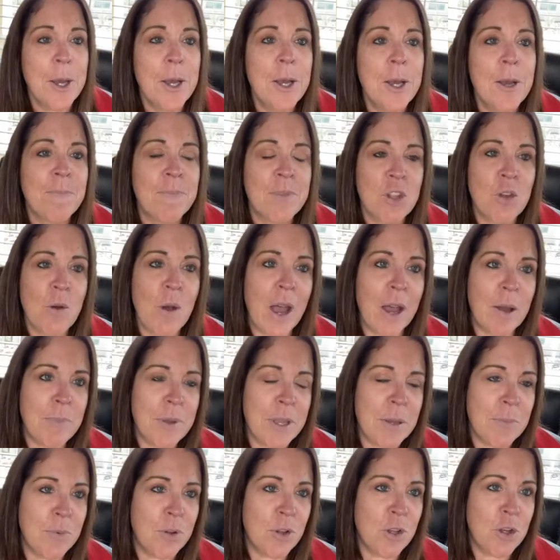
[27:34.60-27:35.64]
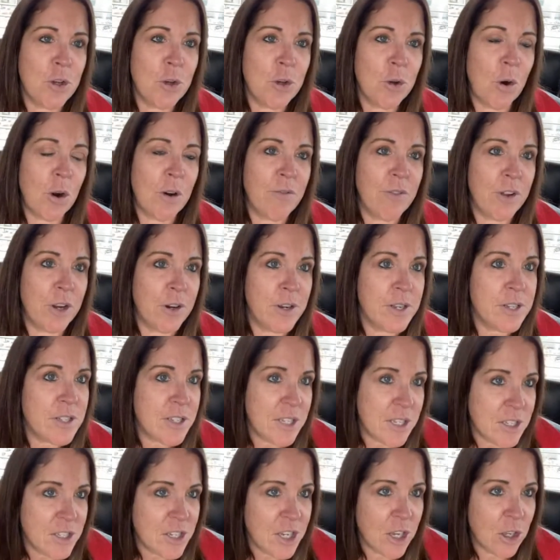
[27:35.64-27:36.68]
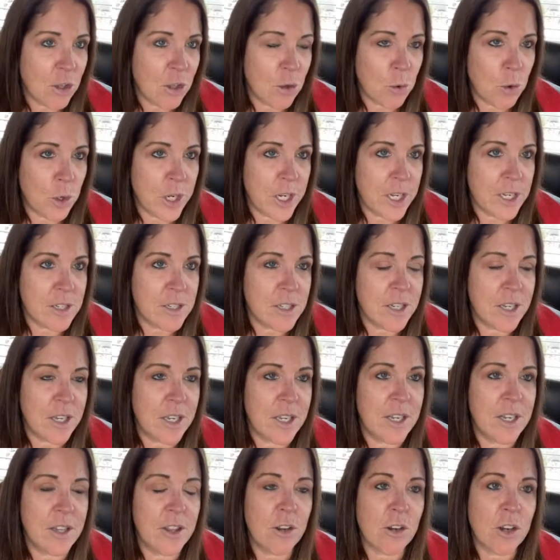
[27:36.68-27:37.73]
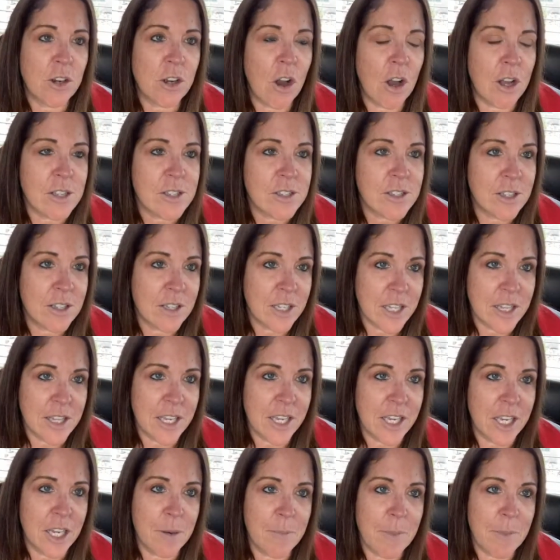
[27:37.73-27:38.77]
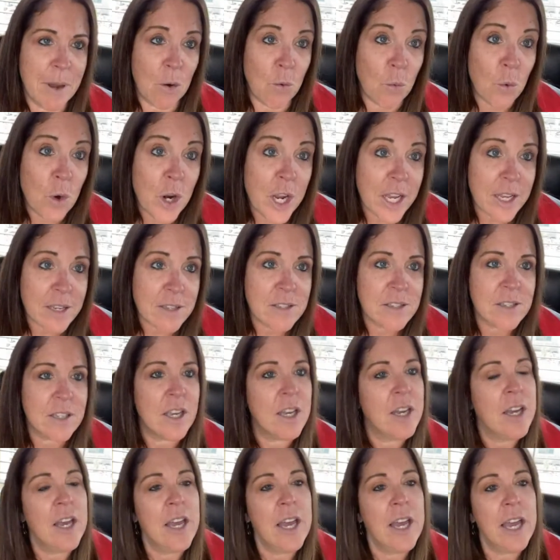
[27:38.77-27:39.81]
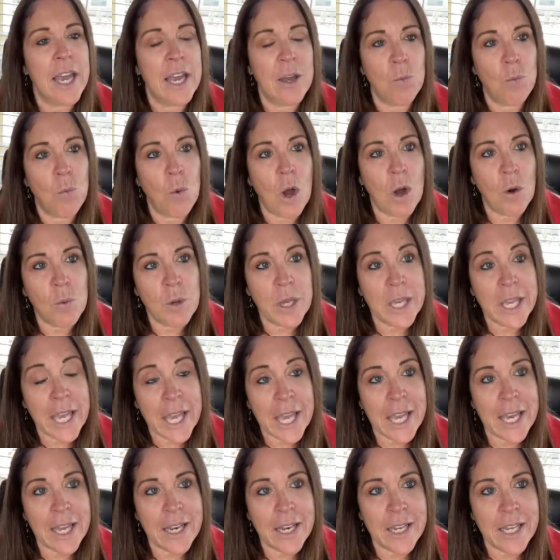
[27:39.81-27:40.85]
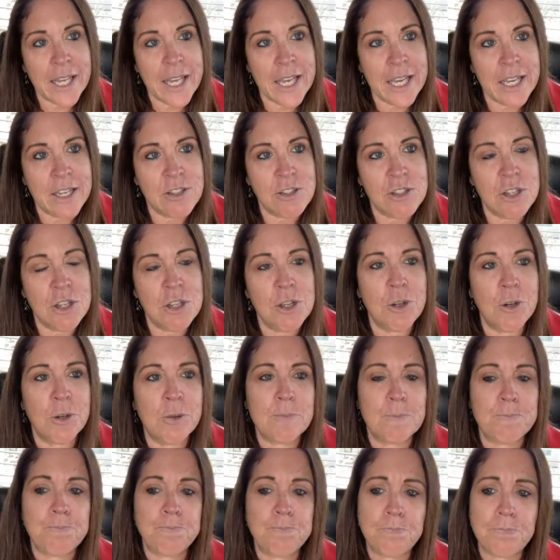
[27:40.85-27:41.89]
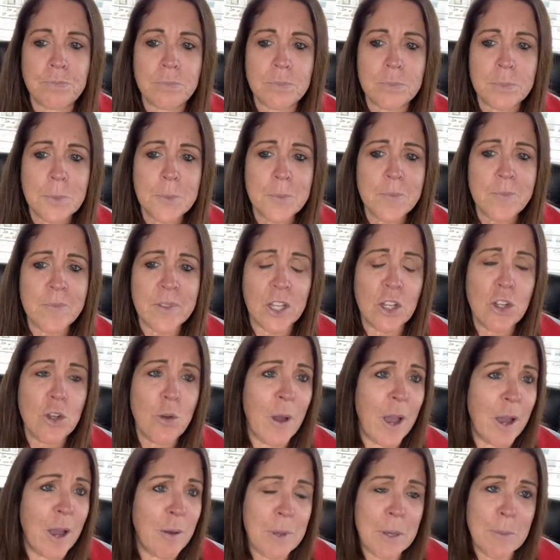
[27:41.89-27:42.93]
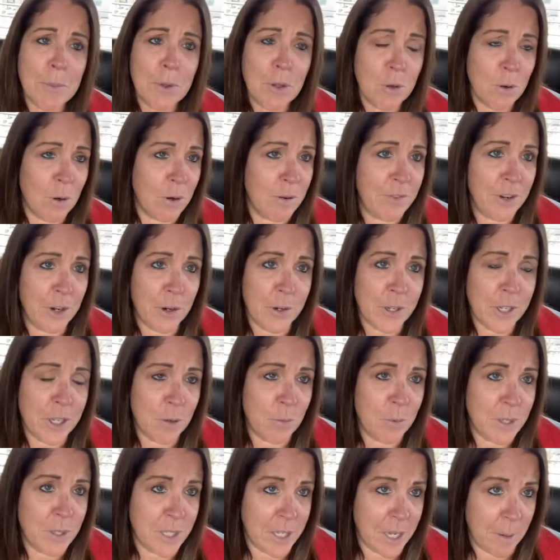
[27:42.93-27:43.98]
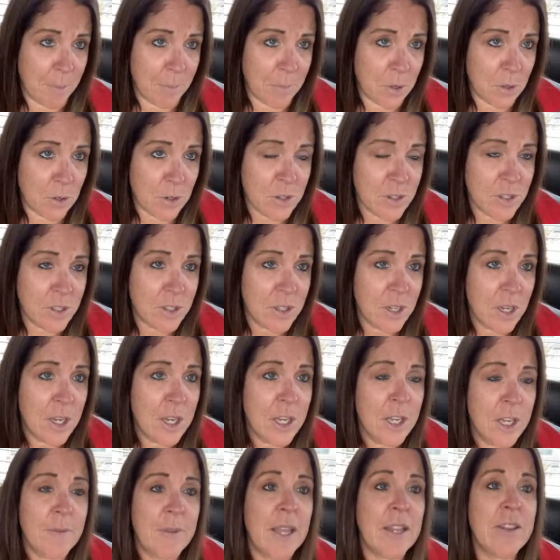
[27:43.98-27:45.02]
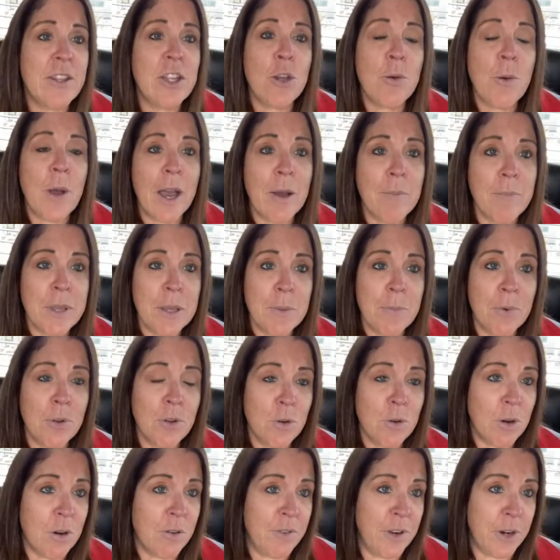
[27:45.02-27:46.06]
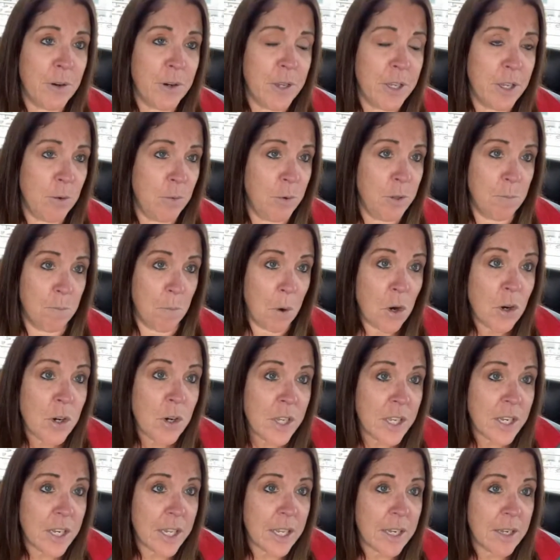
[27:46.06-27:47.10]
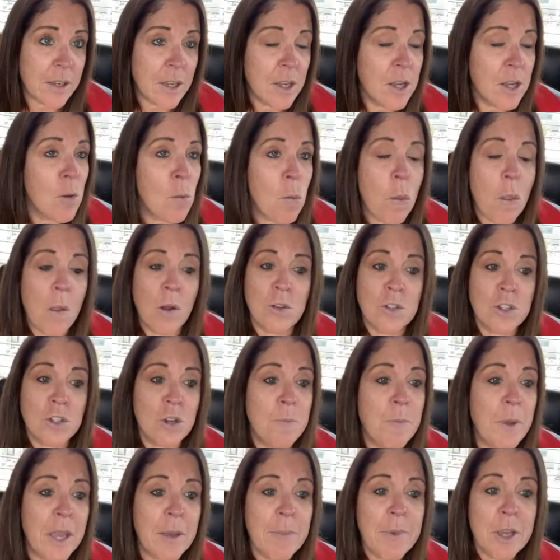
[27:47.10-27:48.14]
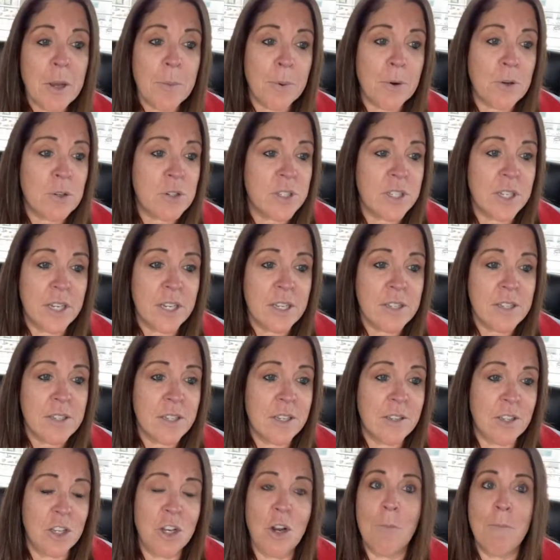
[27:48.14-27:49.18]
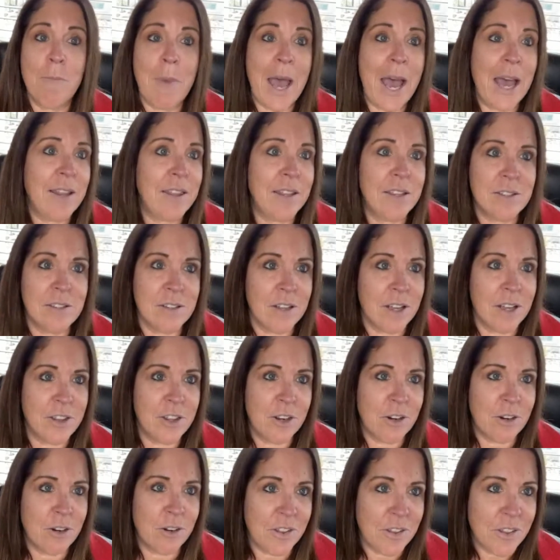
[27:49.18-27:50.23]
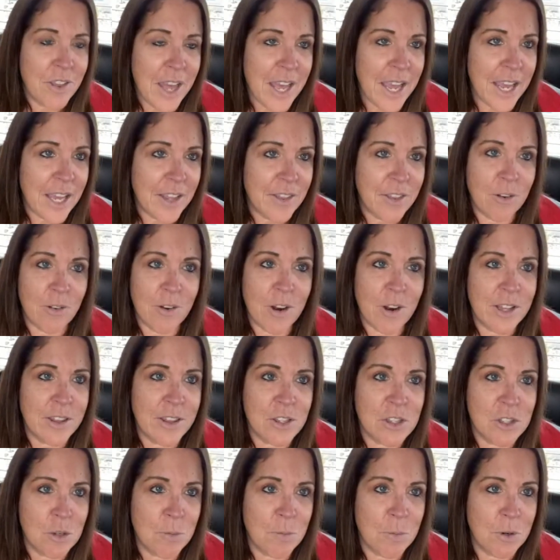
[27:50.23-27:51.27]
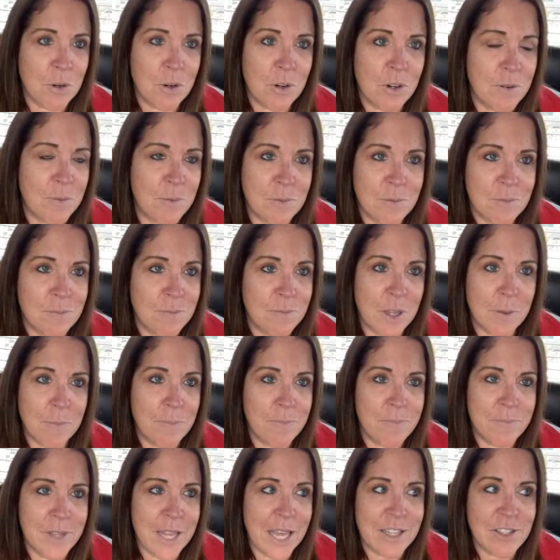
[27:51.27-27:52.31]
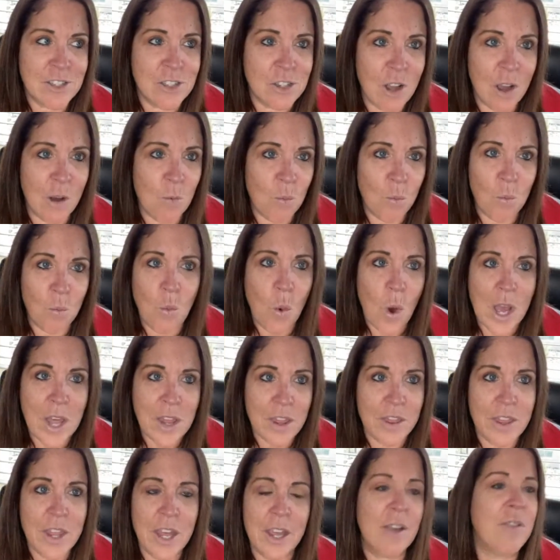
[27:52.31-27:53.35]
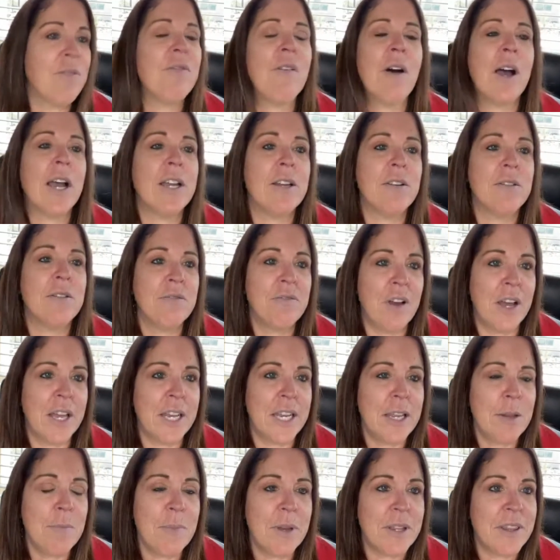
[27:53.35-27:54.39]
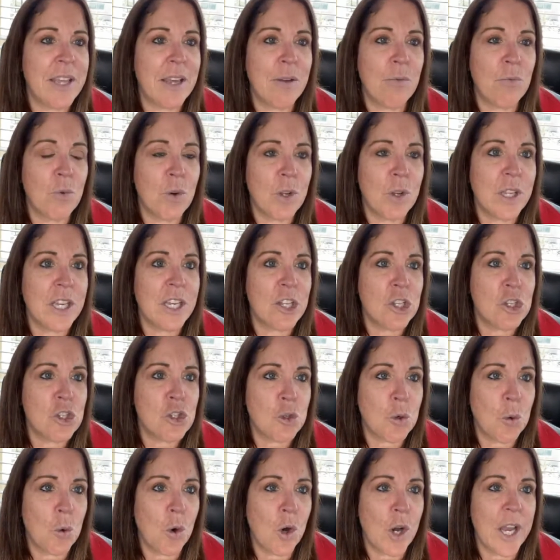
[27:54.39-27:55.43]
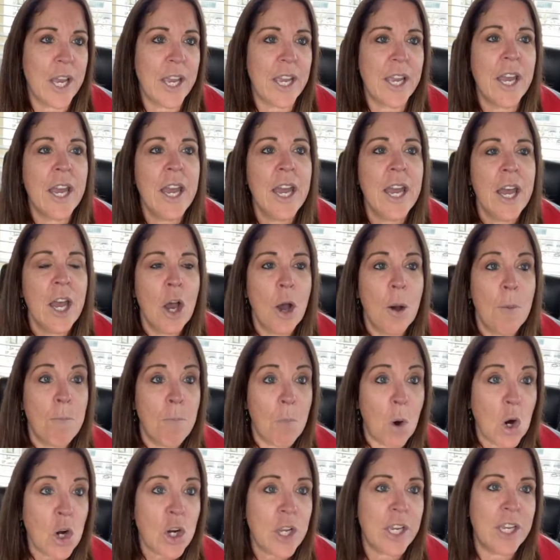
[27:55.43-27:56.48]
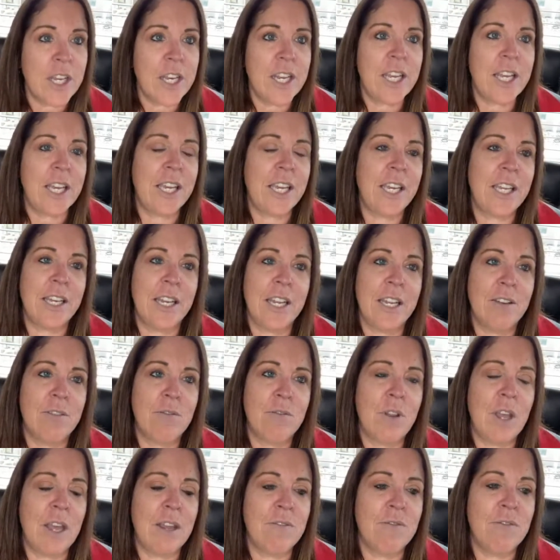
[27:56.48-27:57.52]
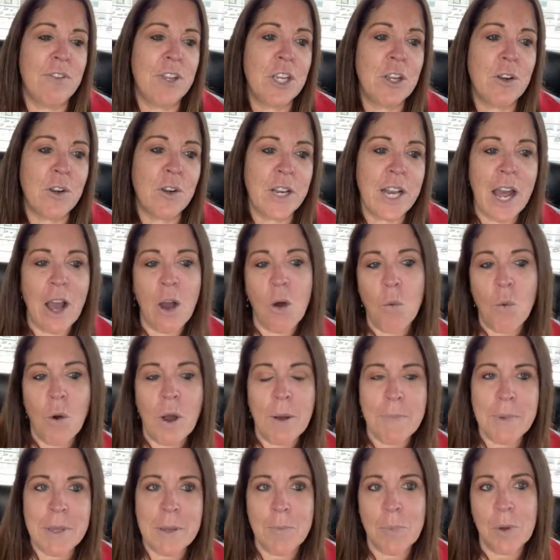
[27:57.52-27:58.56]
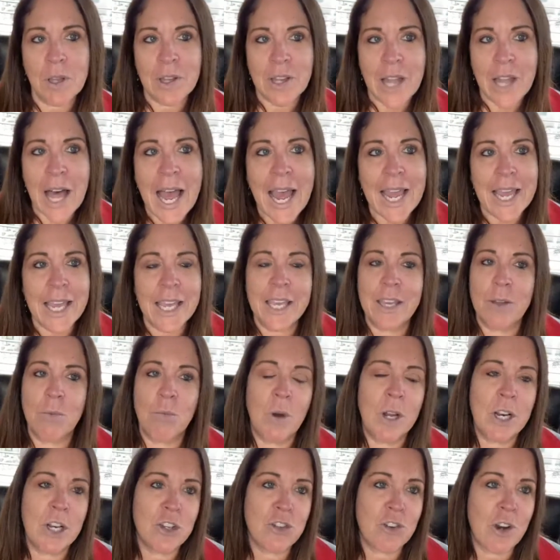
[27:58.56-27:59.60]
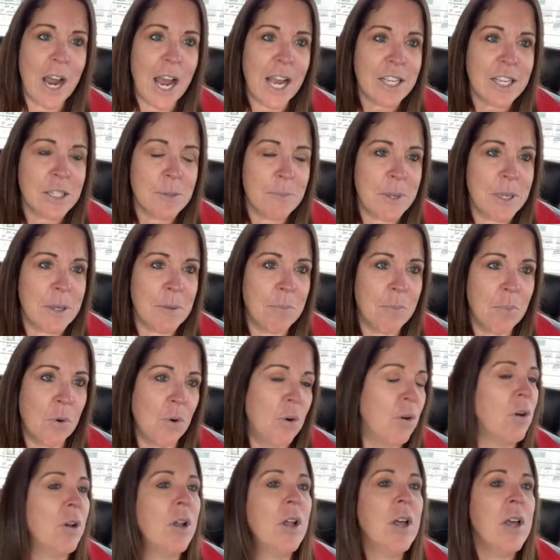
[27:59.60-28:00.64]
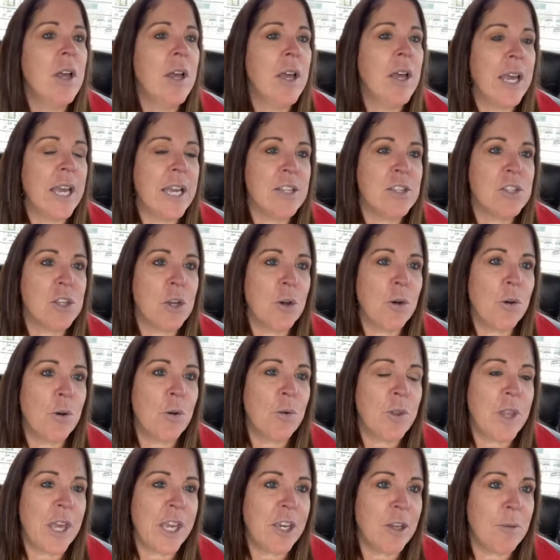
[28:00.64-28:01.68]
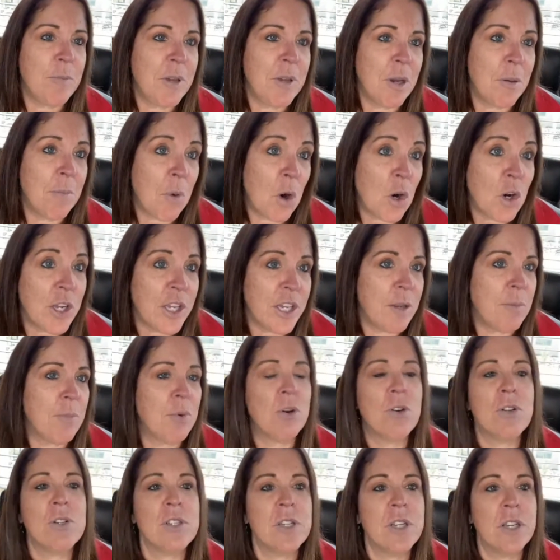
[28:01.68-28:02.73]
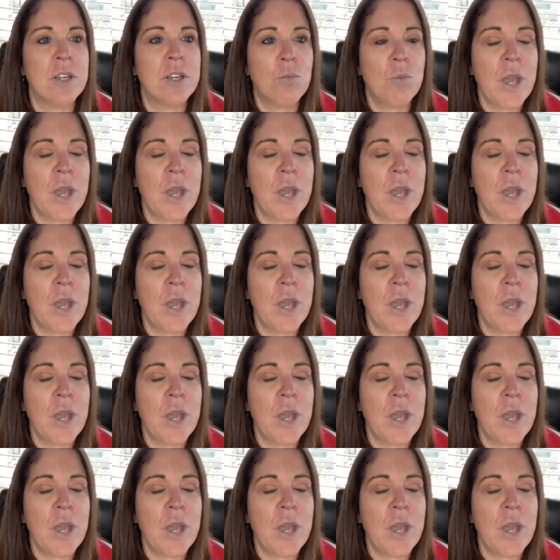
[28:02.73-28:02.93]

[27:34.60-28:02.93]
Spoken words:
You have people who are very detail oriented, and they're constantly thinking about risk and what we can and can't do. You have people who are very good with numbers, and then you have people who are very good with marketing. So maybe a person isn't, math is not their thing. They're not that's not what they find fun in, but they really enjoy marketing and figuring out what people like and what attracts people. And so they could be a marketing person.